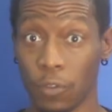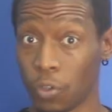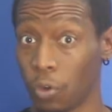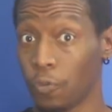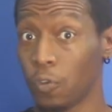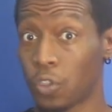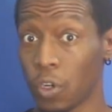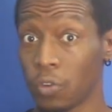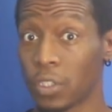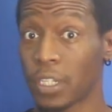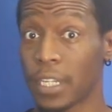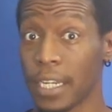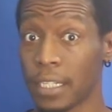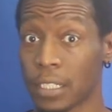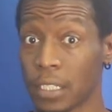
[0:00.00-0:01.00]
So if you chose a
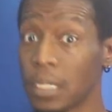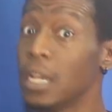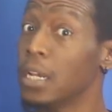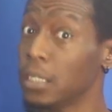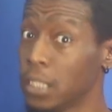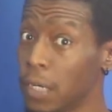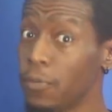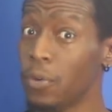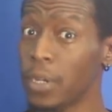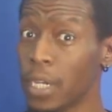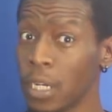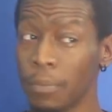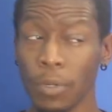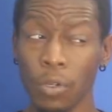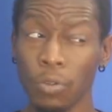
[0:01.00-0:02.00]
kitchen, see if you can
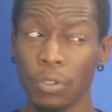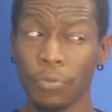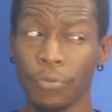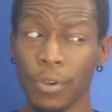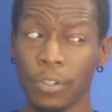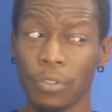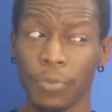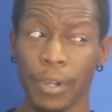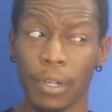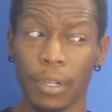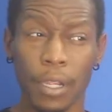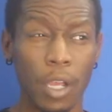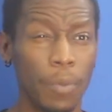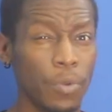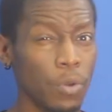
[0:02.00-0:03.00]
get them to use a refrigerator
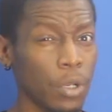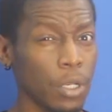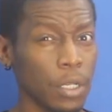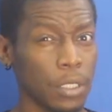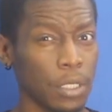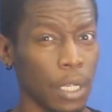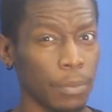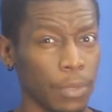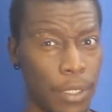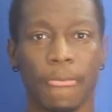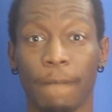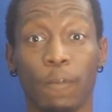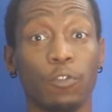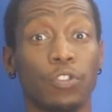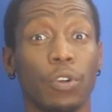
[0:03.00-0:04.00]
to help you cook something.
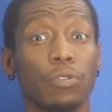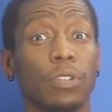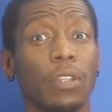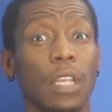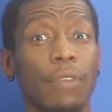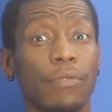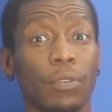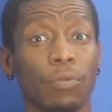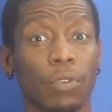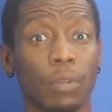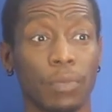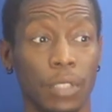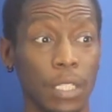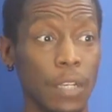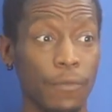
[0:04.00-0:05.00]
If you chose a living
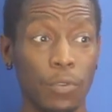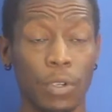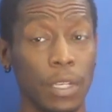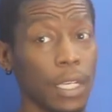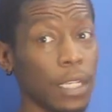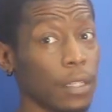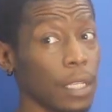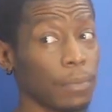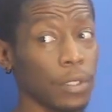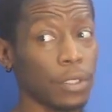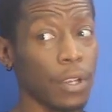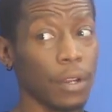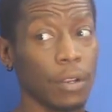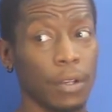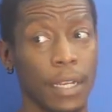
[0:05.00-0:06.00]
room, see if you could get them to
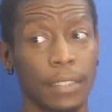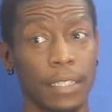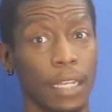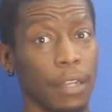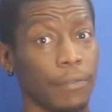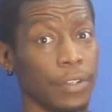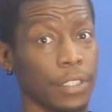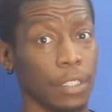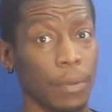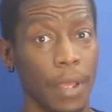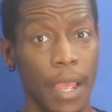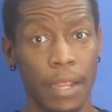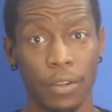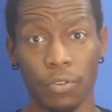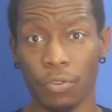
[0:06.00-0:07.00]
turn on that television or
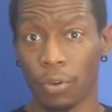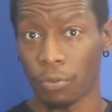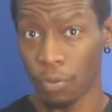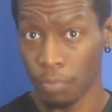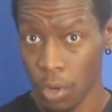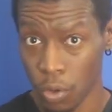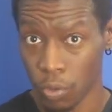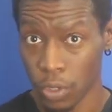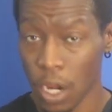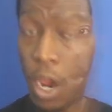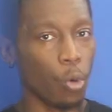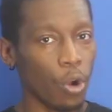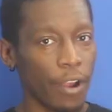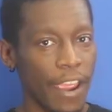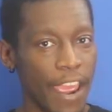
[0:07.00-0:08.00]
hand you the remote.
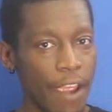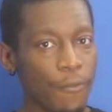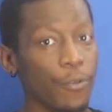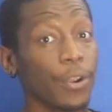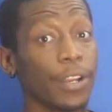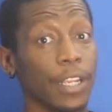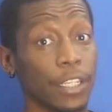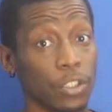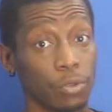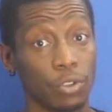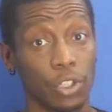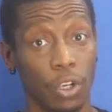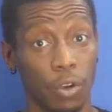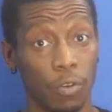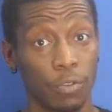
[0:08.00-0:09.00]
Wherever it is you
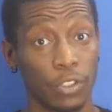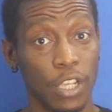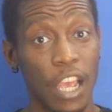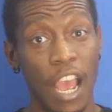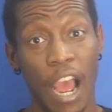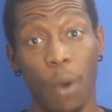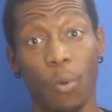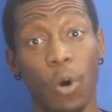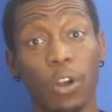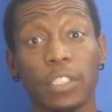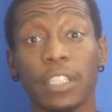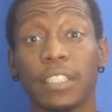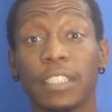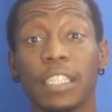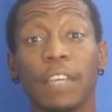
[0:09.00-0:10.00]
chose, I want
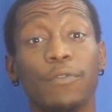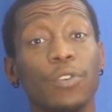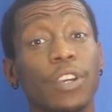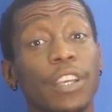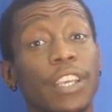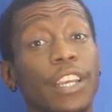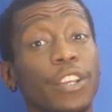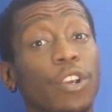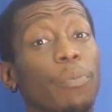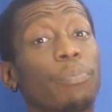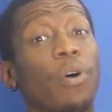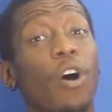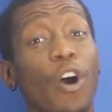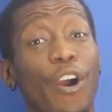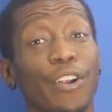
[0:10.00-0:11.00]
to see if you can get your
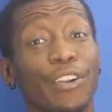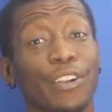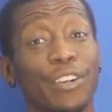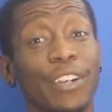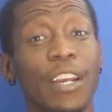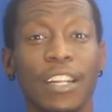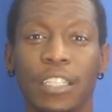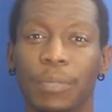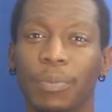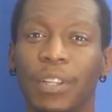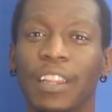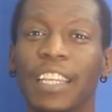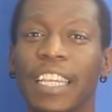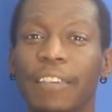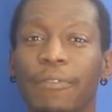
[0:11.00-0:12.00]
partner to
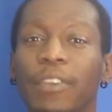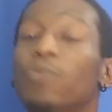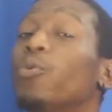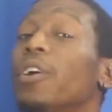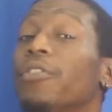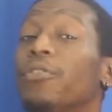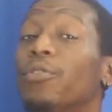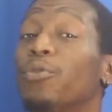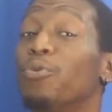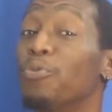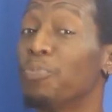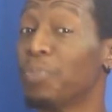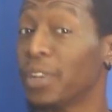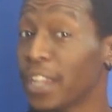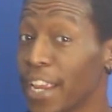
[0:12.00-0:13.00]
believe it with you,
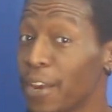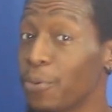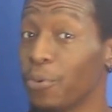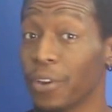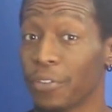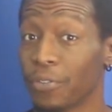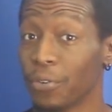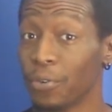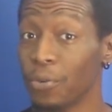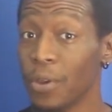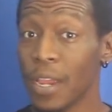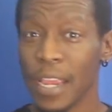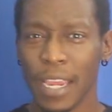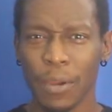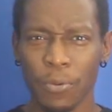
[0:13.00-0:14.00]
play with you,
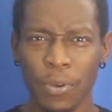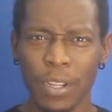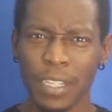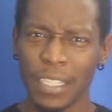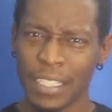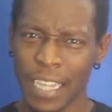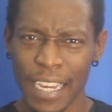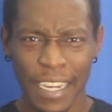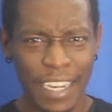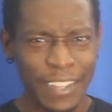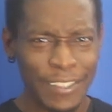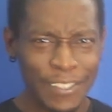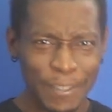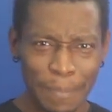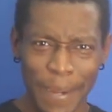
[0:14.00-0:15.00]
and really take
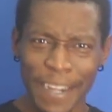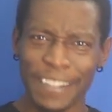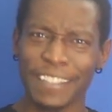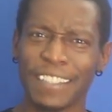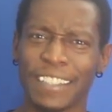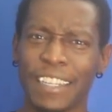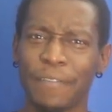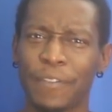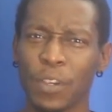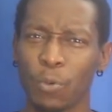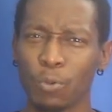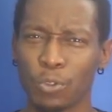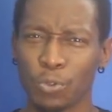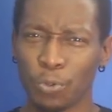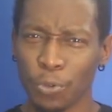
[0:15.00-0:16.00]
in the space as if it
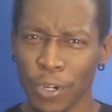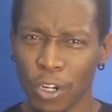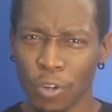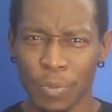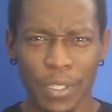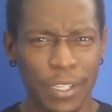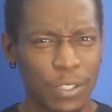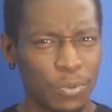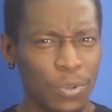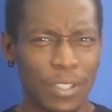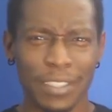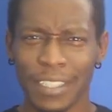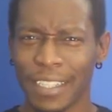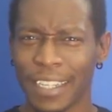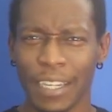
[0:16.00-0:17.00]
was real. Because
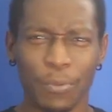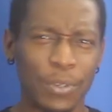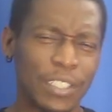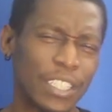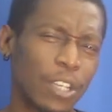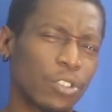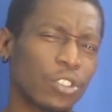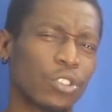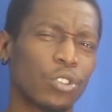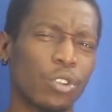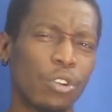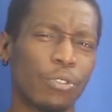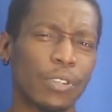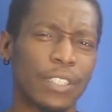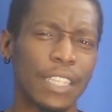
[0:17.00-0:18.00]
once again, we tell
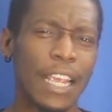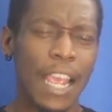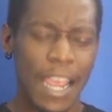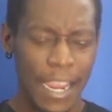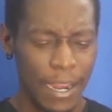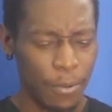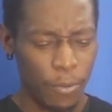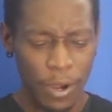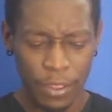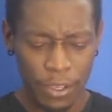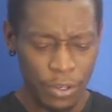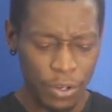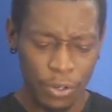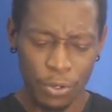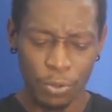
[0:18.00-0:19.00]
stories, and whether
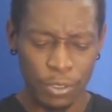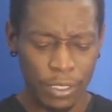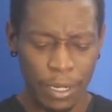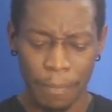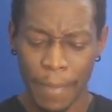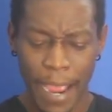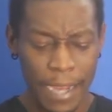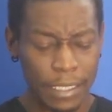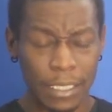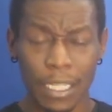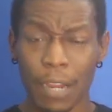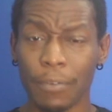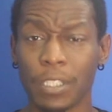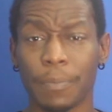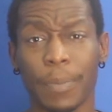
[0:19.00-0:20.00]
you're using
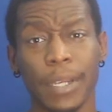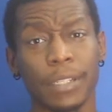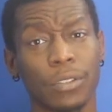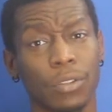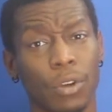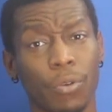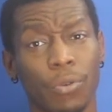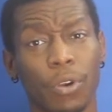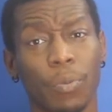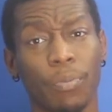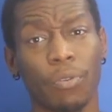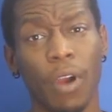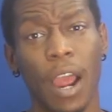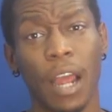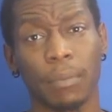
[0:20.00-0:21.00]
imaginary space or real
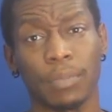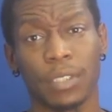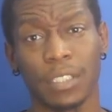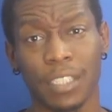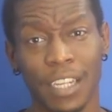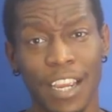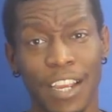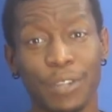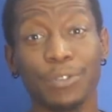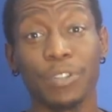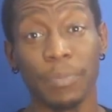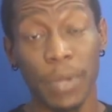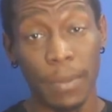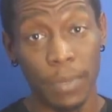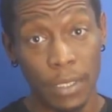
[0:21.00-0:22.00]
props, you
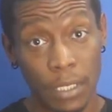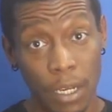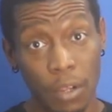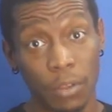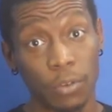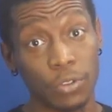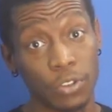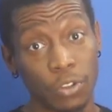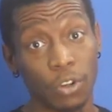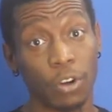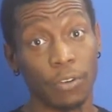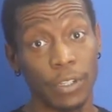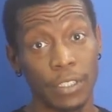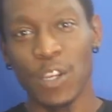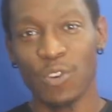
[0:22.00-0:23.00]
should be able to tell those
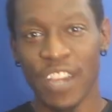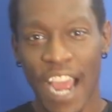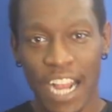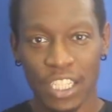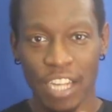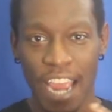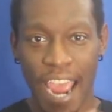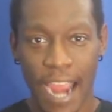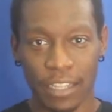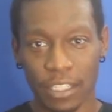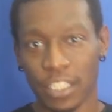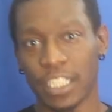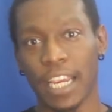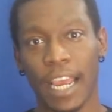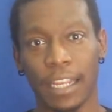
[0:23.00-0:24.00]
stories. You got your
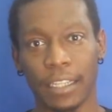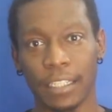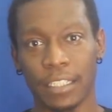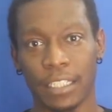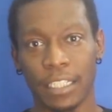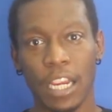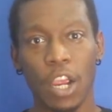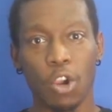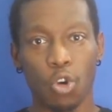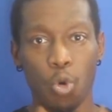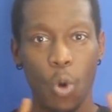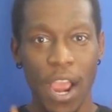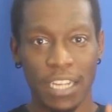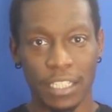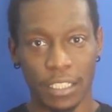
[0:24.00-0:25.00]
acting challenge.
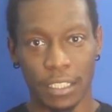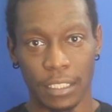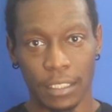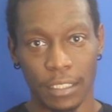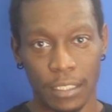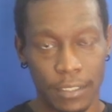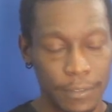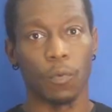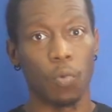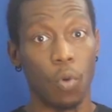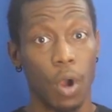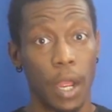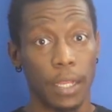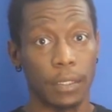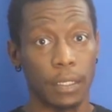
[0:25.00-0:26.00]
Questions.
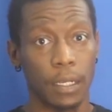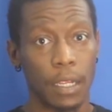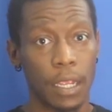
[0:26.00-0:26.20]
1.